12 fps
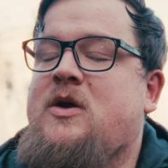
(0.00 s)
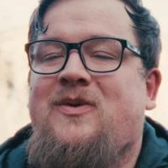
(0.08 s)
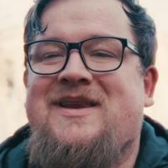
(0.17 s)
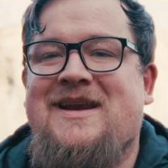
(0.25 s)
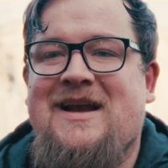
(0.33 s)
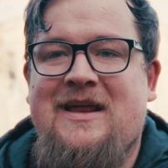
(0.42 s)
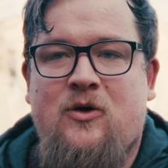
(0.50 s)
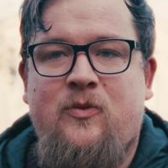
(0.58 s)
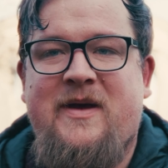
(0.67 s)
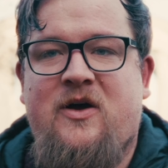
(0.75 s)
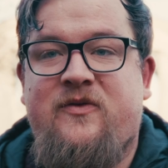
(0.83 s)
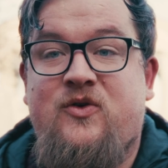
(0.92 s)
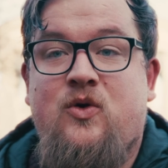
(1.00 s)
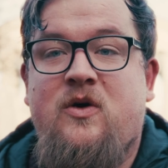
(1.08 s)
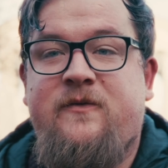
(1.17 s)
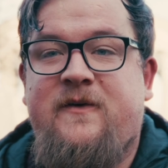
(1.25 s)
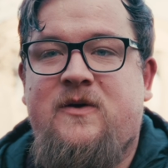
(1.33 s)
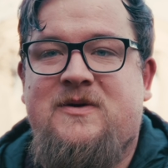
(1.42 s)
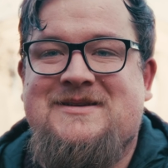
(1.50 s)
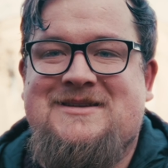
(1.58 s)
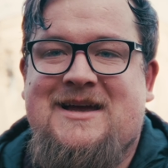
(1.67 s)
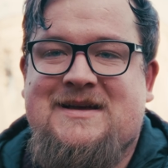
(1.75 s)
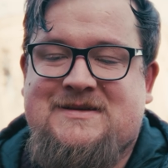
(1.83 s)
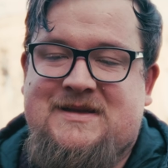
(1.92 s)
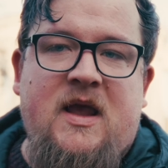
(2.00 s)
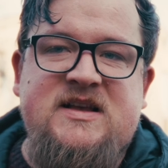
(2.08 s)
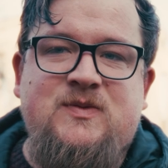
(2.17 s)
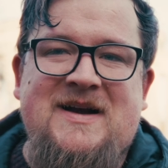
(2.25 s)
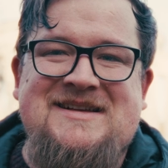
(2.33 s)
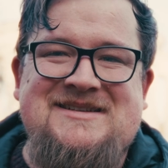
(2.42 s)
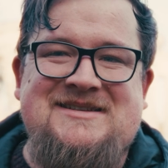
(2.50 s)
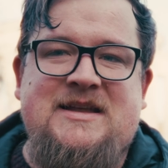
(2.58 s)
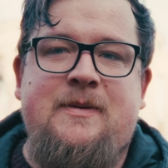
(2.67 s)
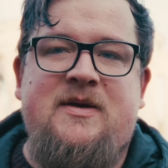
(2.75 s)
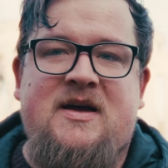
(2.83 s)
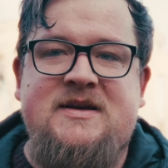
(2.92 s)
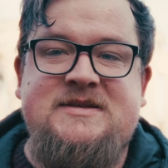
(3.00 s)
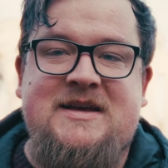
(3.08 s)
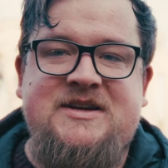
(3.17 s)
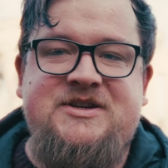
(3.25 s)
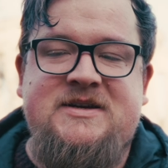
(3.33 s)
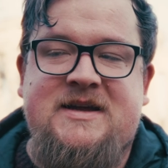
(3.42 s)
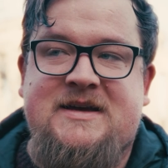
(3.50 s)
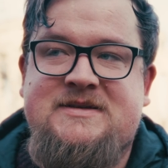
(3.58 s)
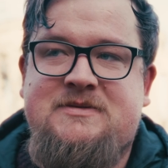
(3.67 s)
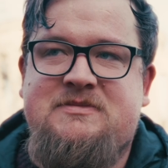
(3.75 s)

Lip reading: We did a little bit of an autofocus test as well as a stabilization test.